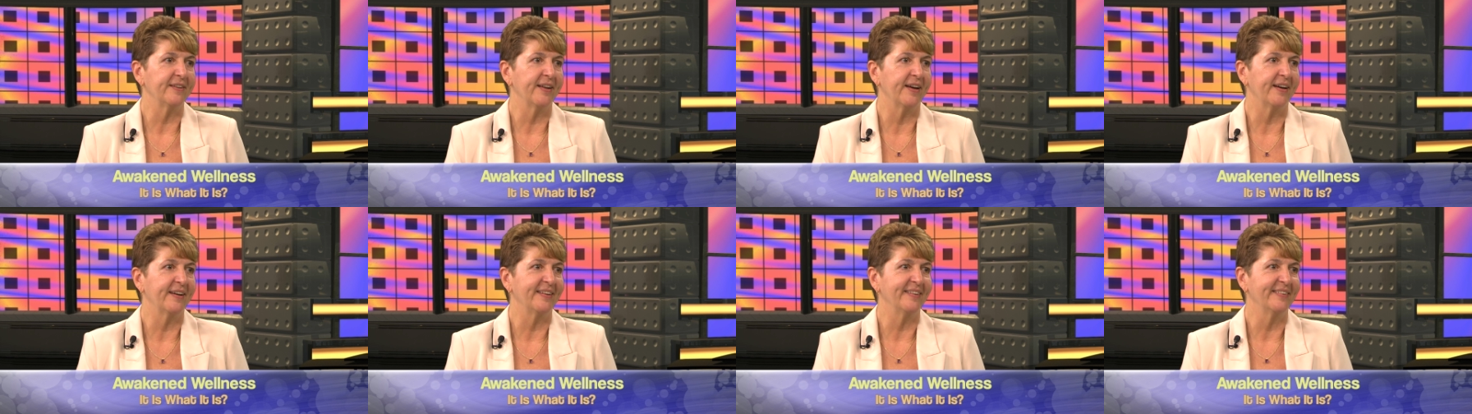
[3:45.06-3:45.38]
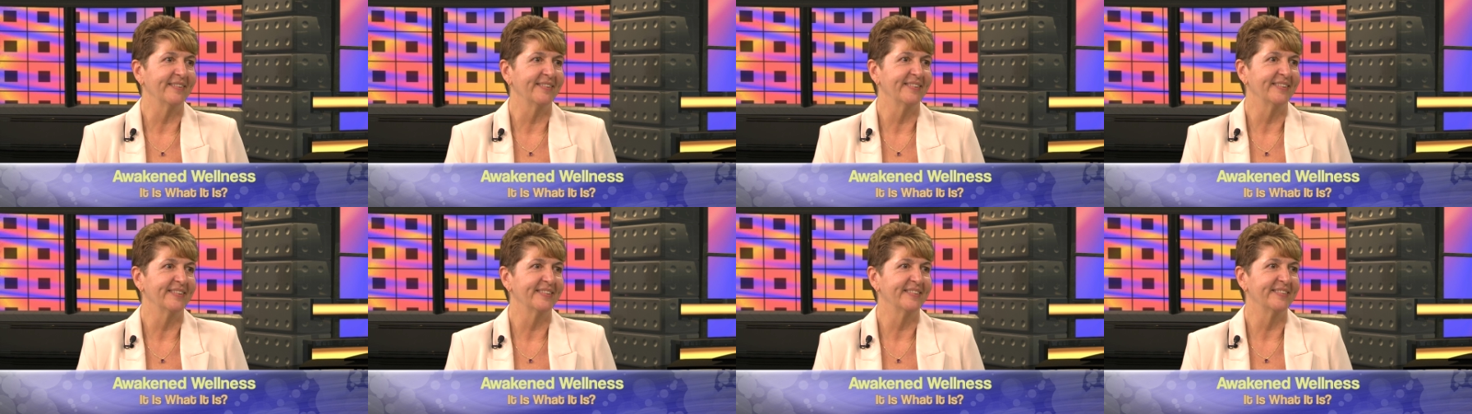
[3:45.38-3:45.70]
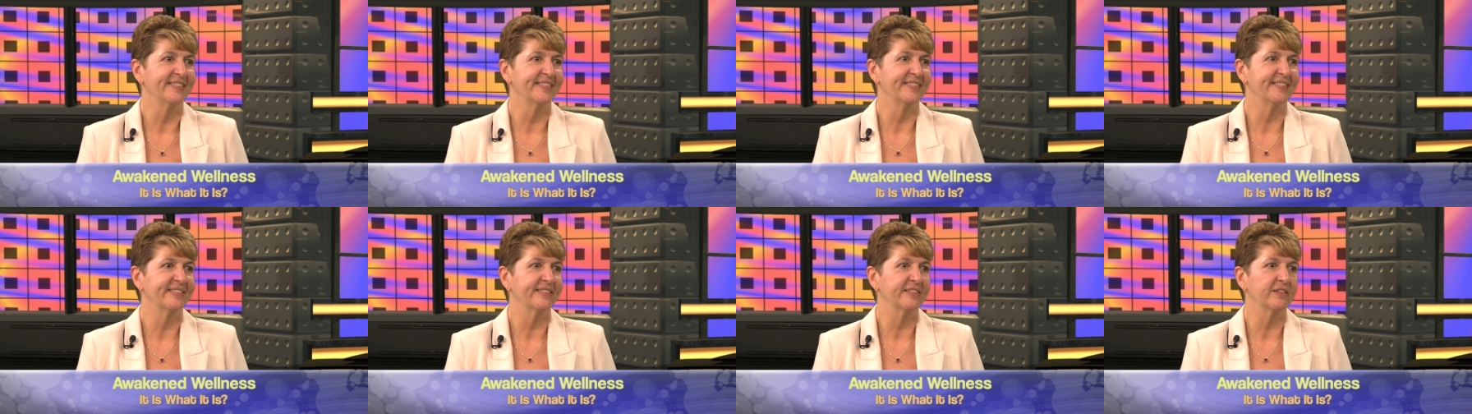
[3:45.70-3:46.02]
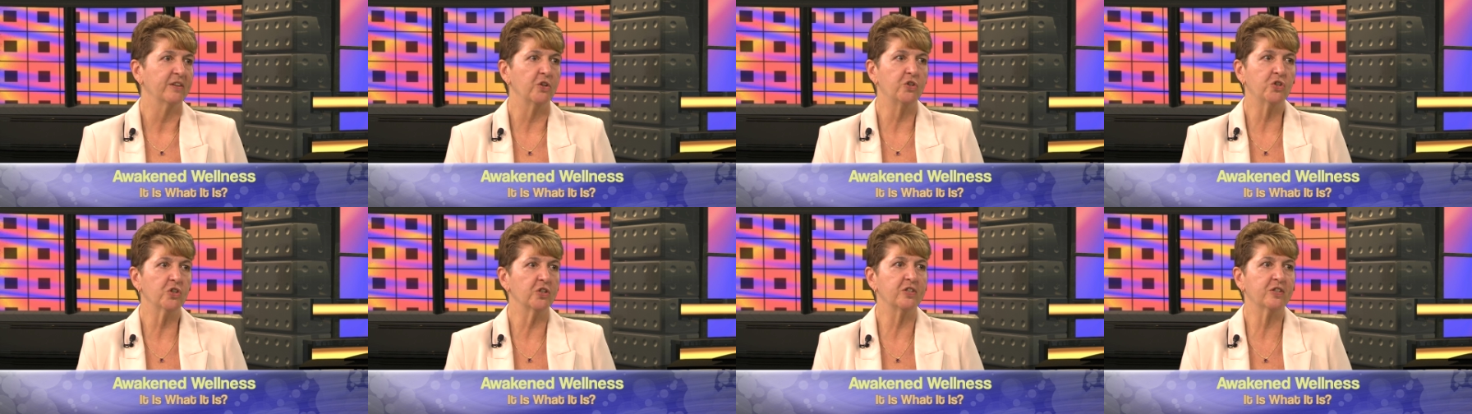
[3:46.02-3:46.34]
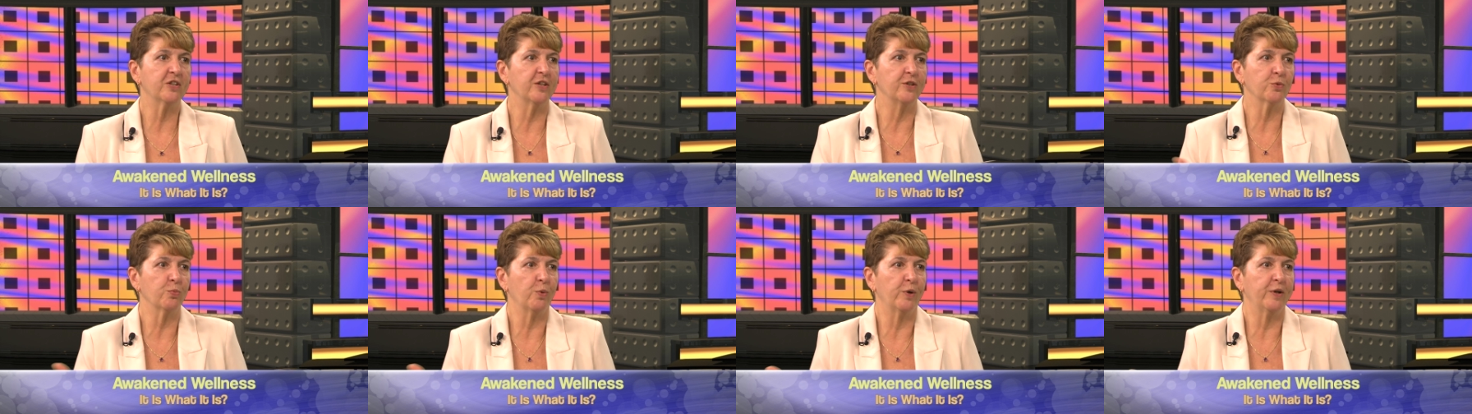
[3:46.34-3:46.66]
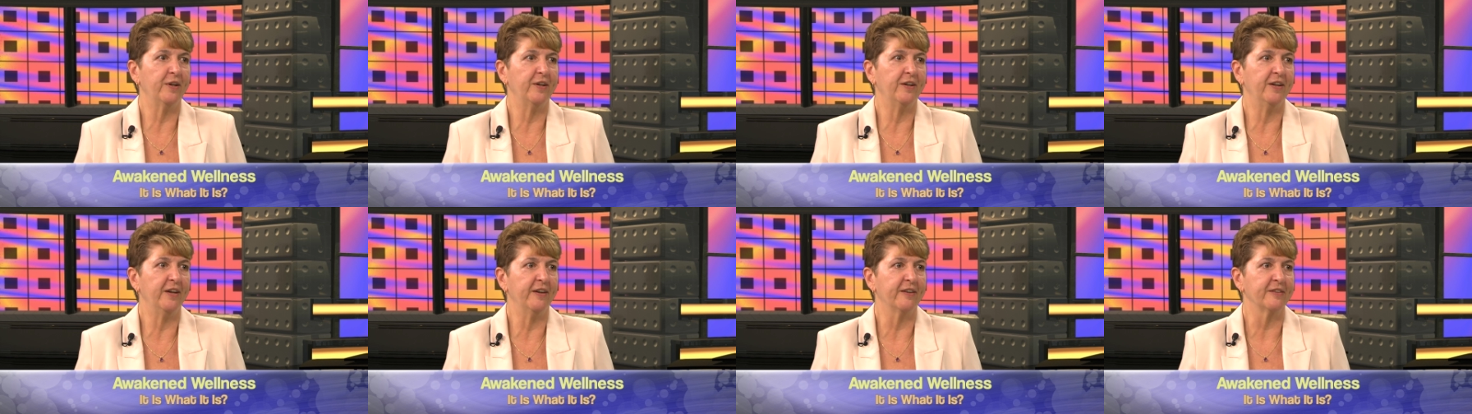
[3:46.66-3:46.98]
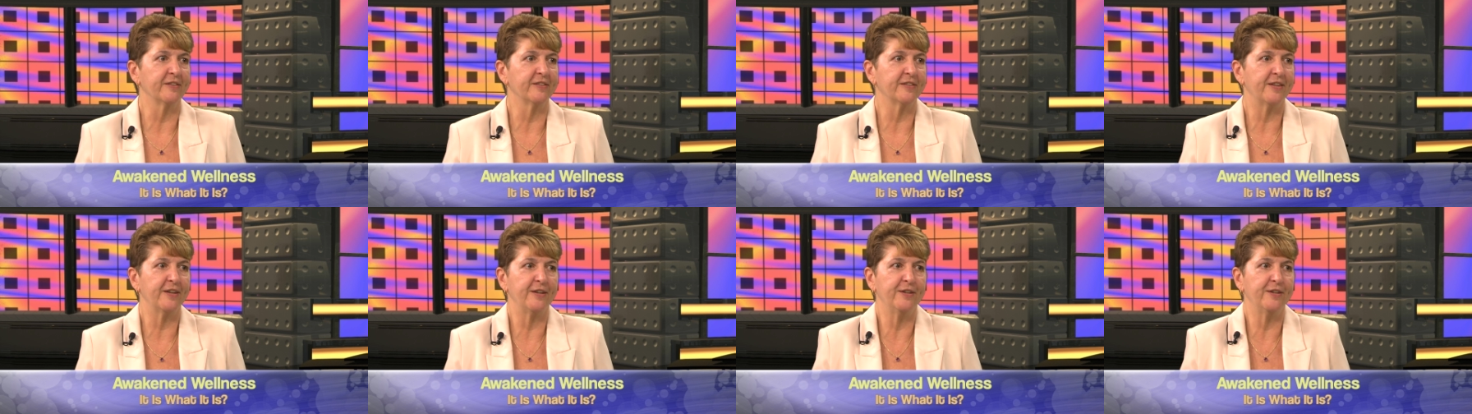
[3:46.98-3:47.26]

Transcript: Correct. That's just your justification. It just is what it is.